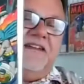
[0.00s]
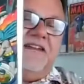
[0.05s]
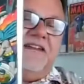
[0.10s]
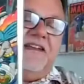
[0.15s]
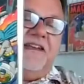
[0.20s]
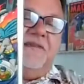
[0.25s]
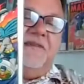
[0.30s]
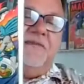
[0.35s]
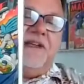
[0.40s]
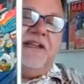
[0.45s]

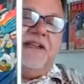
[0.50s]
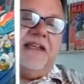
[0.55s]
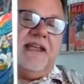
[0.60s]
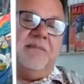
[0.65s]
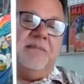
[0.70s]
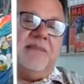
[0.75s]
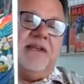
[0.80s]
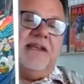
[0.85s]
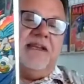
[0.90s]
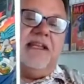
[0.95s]
anyway,
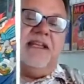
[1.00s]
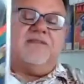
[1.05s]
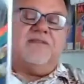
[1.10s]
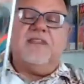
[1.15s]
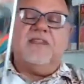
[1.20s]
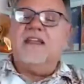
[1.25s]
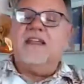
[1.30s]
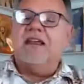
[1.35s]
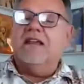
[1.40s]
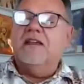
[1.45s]
happy to have
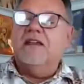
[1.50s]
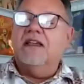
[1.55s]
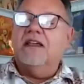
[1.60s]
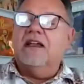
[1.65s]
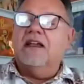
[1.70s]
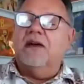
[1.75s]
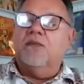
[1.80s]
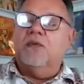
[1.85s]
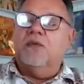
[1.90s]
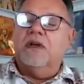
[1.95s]
that.
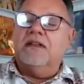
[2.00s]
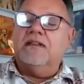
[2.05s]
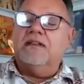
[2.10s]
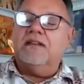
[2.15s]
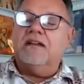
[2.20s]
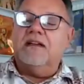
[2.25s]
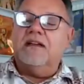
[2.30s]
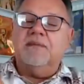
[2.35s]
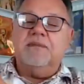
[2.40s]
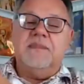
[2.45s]
At one
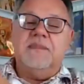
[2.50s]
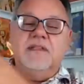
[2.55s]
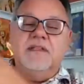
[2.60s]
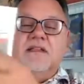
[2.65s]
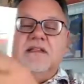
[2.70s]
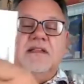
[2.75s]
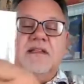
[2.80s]
time,